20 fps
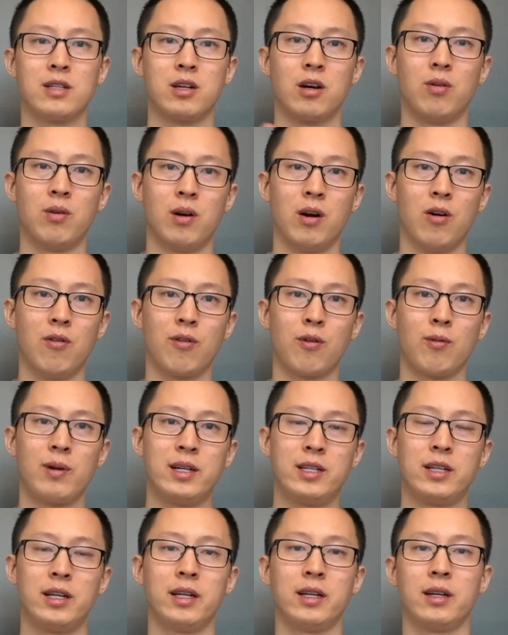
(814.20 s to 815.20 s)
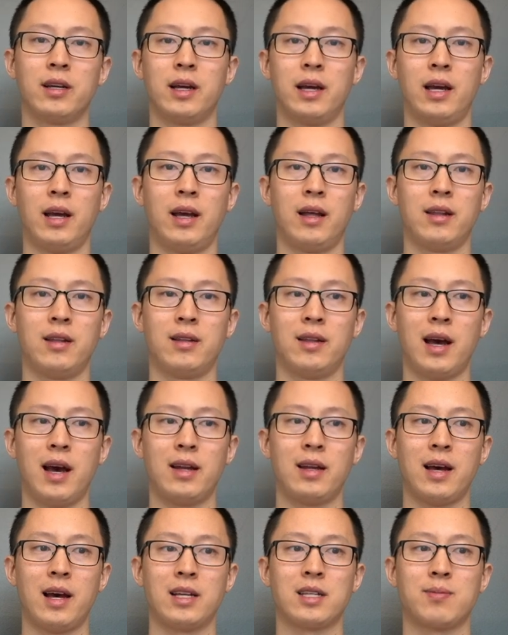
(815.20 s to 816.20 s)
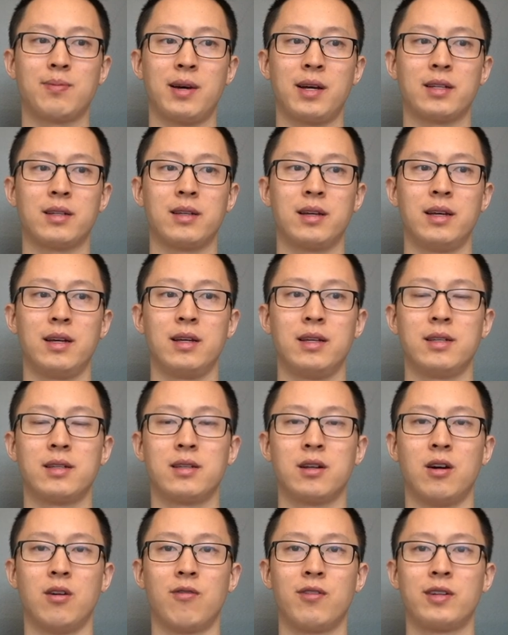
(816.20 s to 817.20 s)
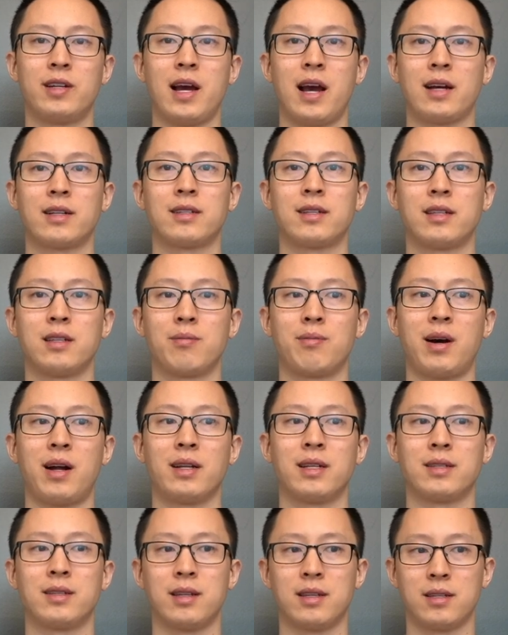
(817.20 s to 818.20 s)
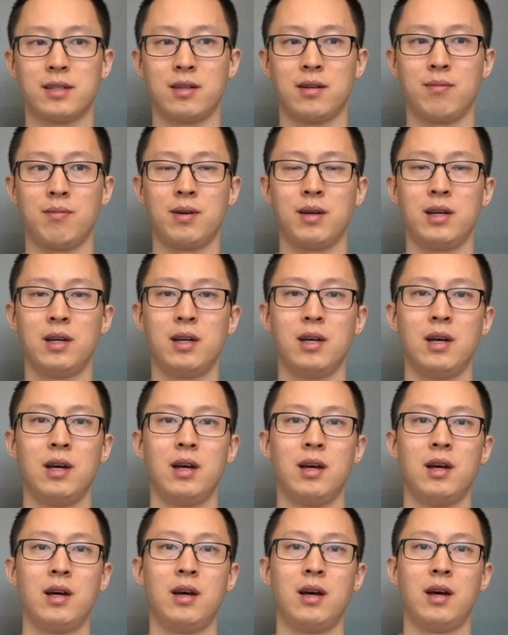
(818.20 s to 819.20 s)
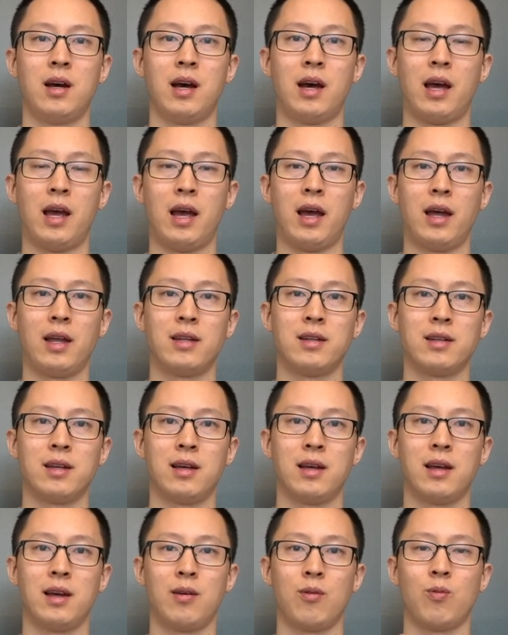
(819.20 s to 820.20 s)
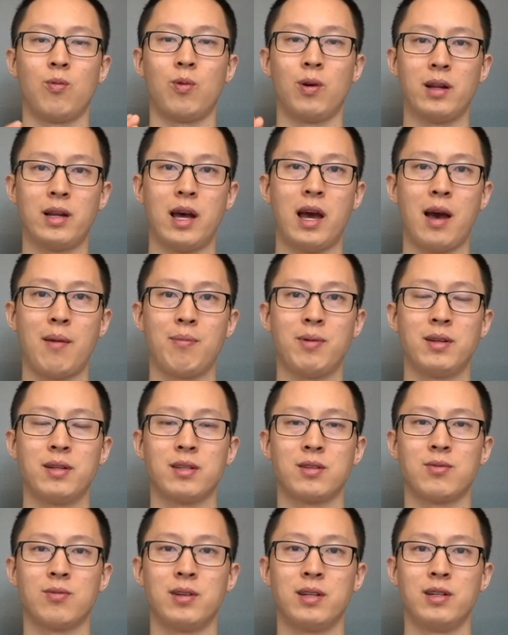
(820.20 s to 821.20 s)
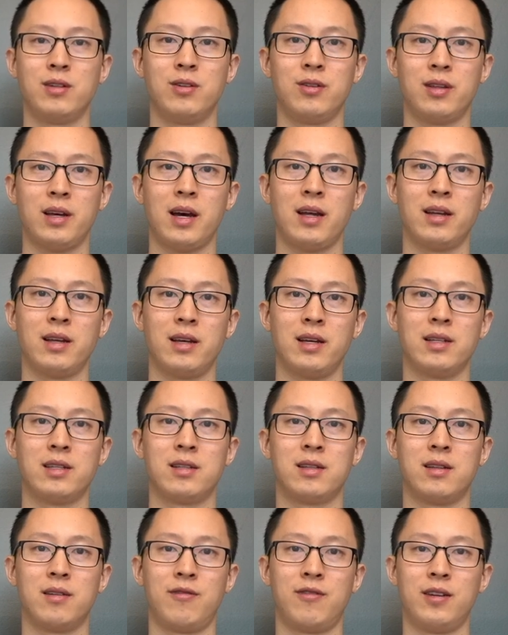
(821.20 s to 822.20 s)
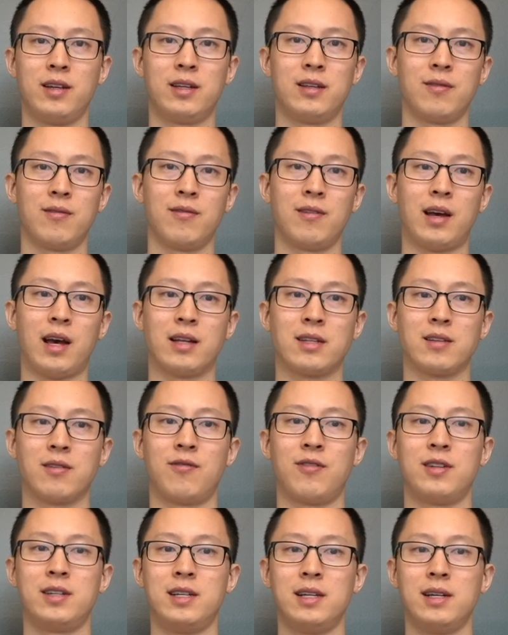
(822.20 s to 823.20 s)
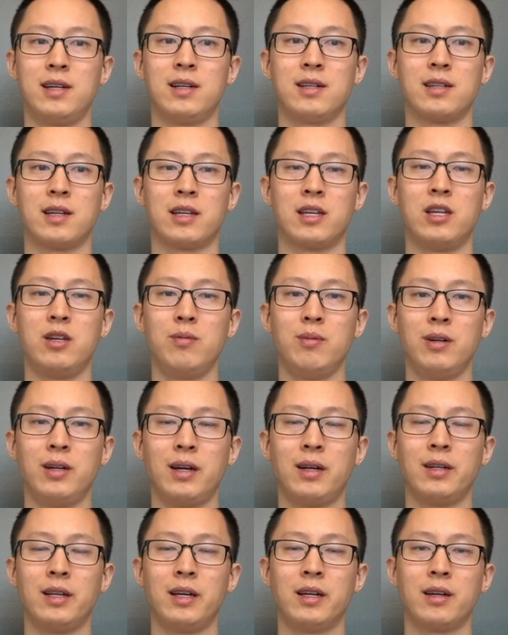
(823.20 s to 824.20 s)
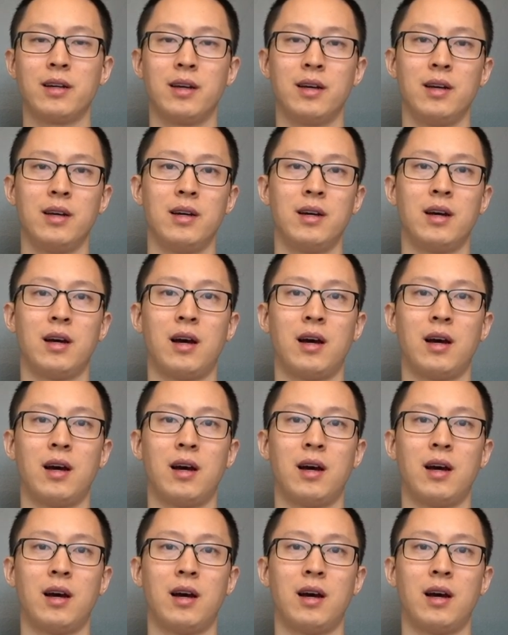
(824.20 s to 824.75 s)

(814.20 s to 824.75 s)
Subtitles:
So overreaching in that aspect is overtaxing the body system. And what happens when you do that is the fatigue is accumulating,